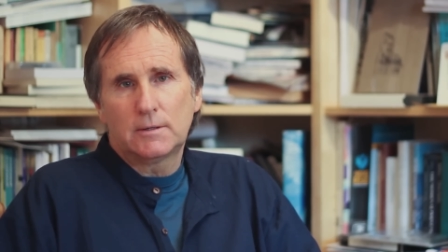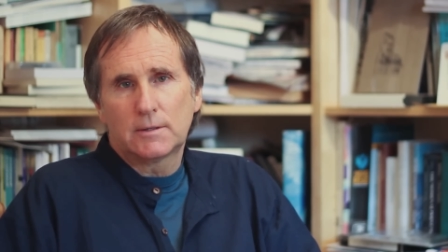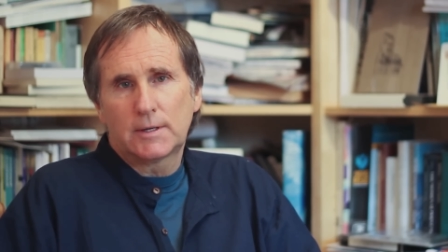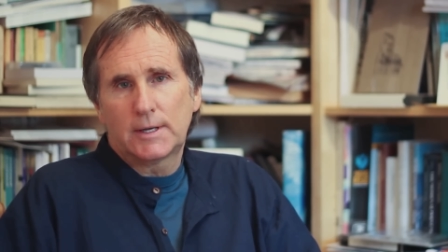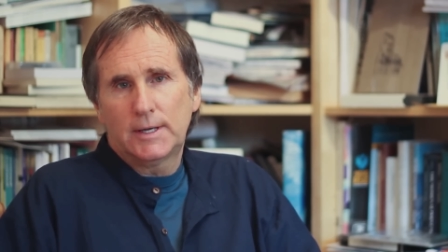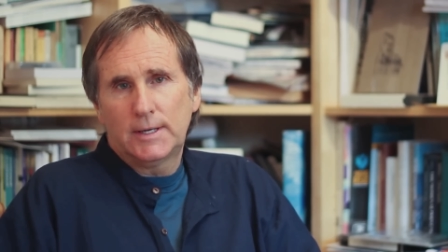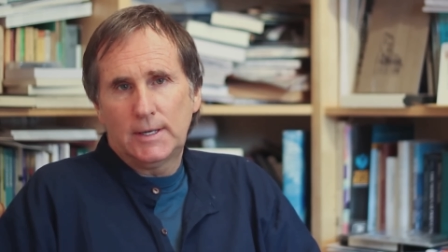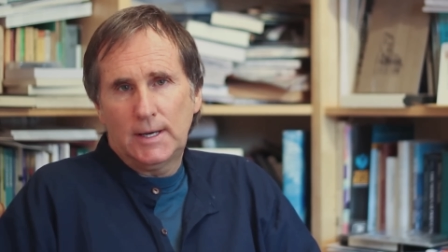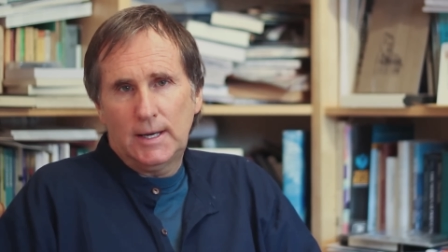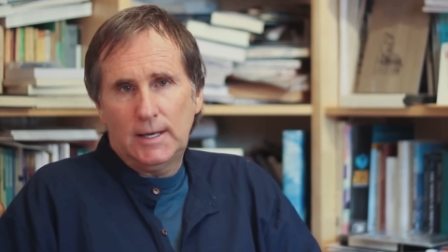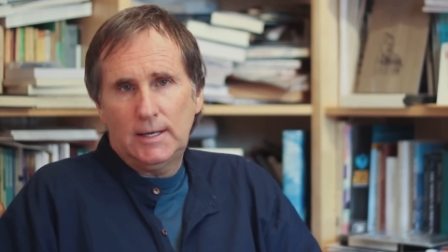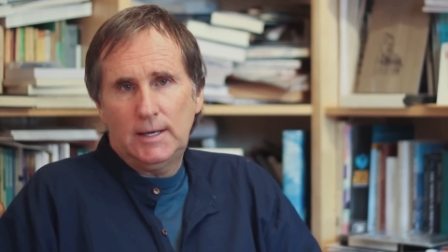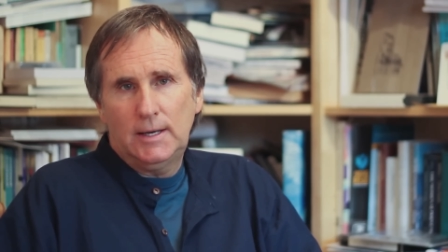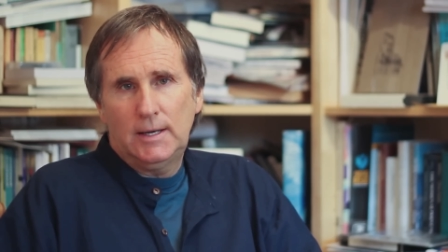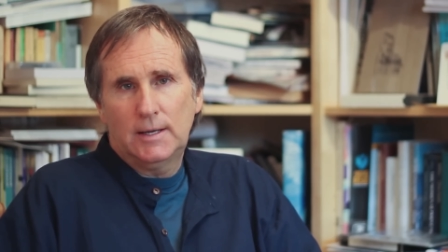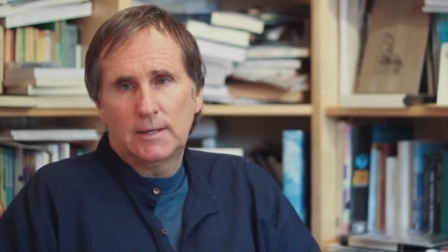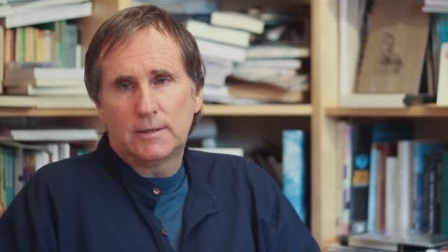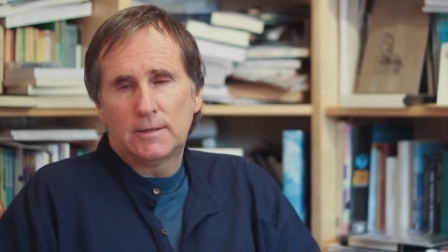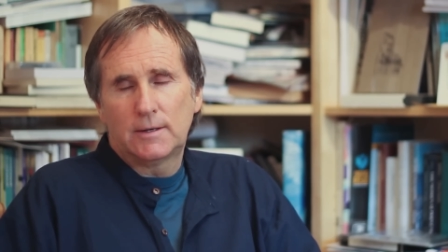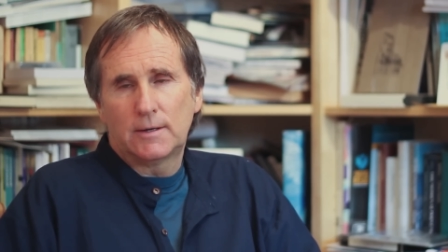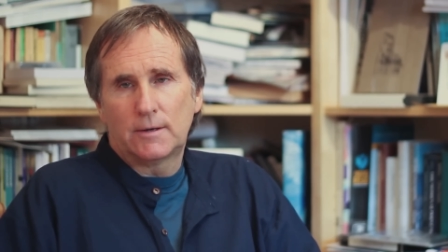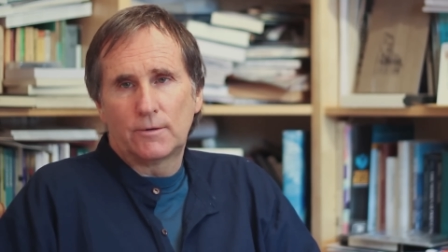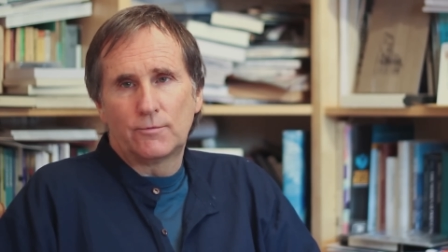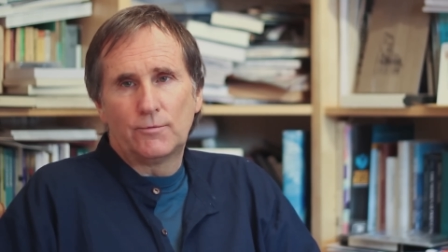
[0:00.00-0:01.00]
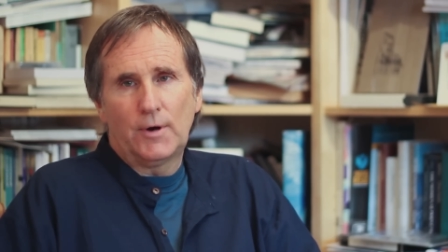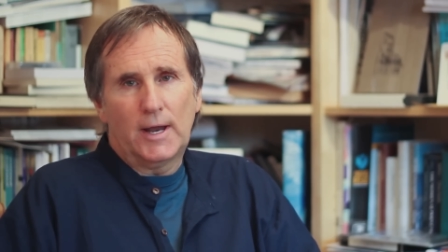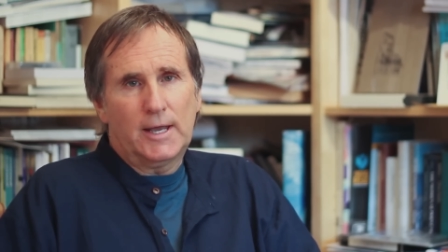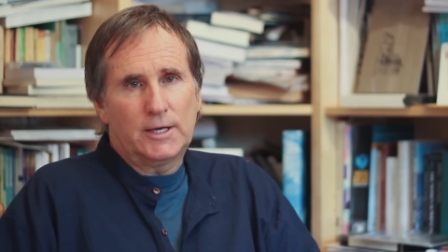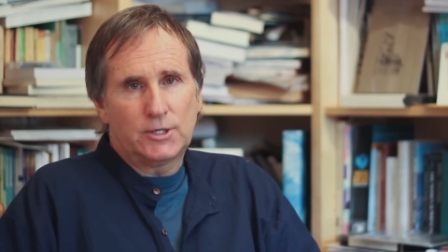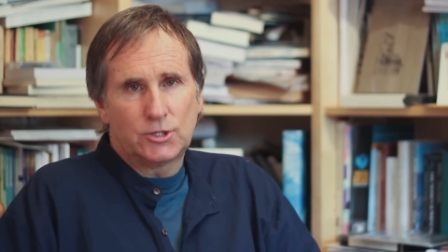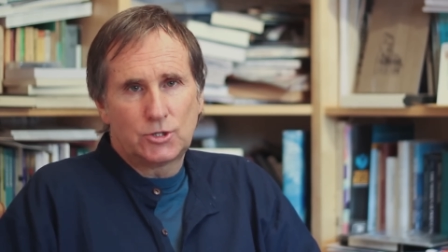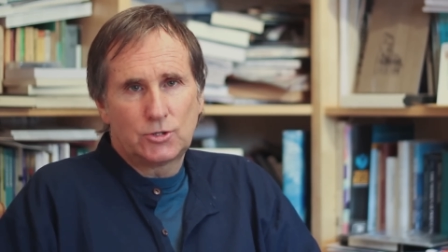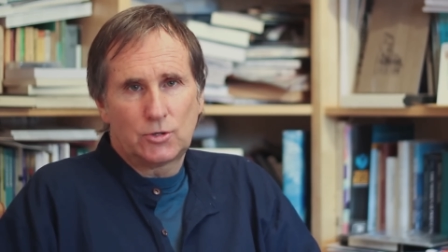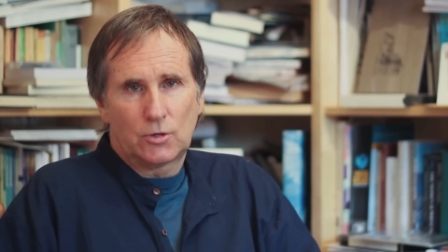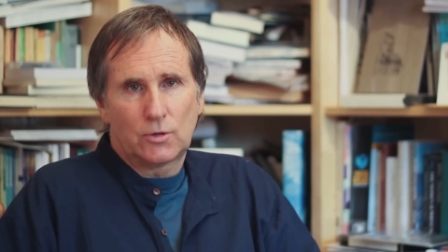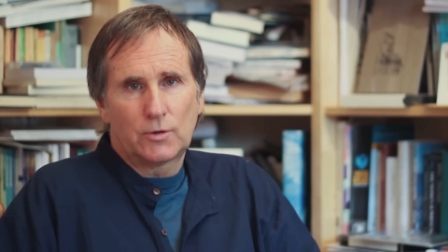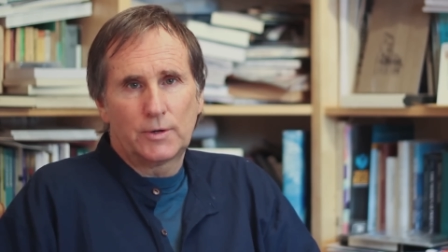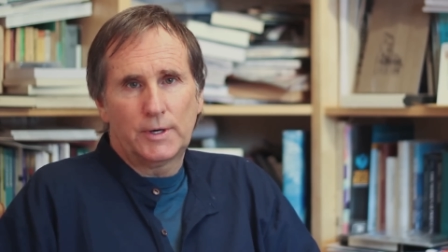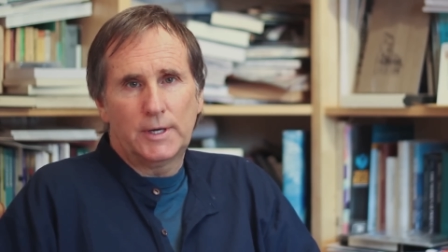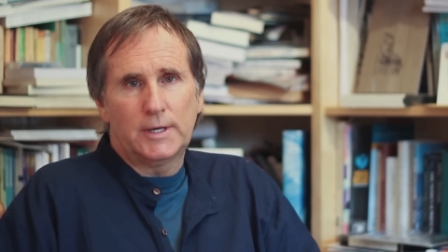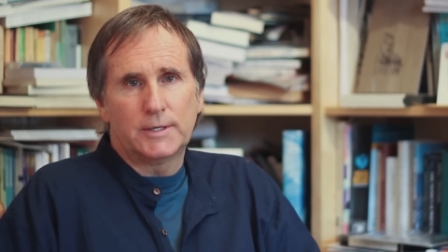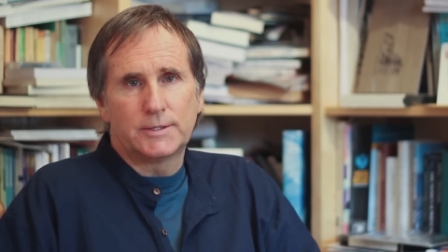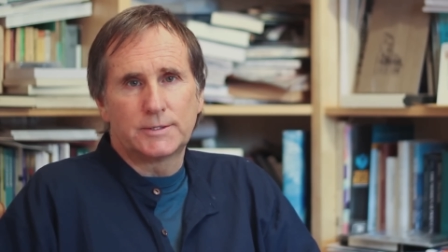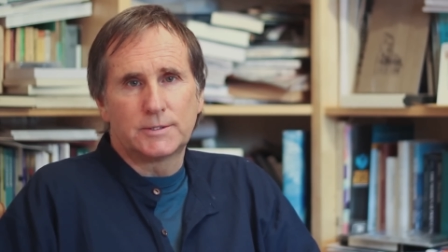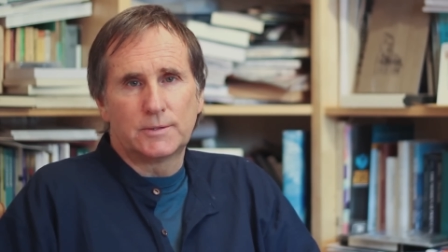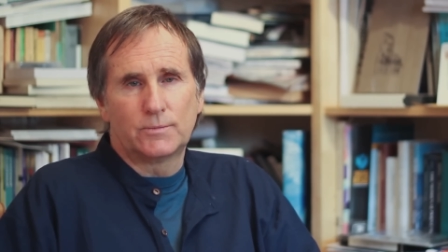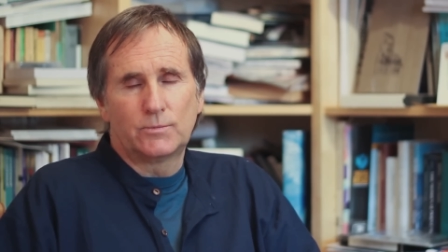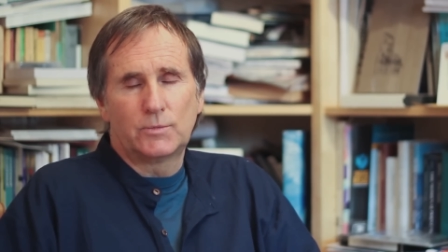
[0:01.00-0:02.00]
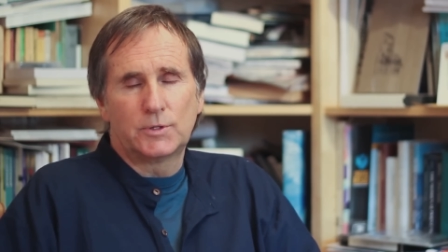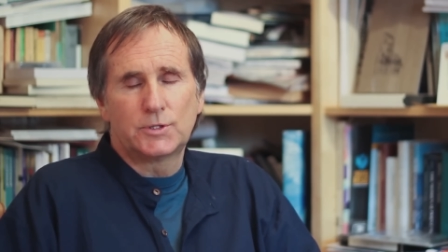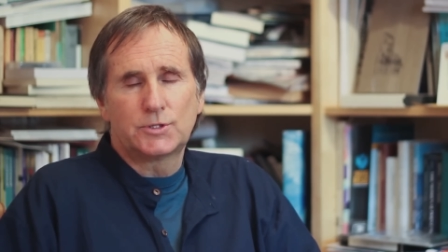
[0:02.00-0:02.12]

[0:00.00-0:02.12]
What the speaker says: Canadian red Toryism,